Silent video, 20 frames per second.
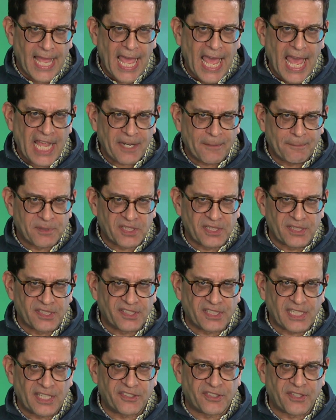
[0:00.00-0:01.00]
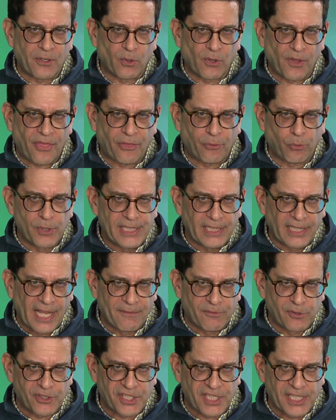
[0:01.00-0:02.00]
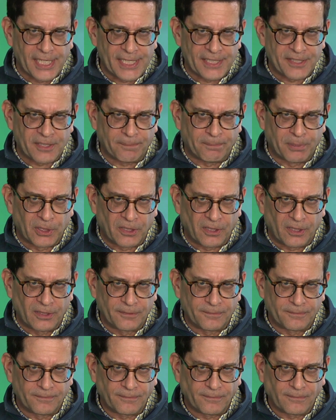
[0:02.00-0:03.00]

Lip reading: Adamson says there are 3 levers you need to pull.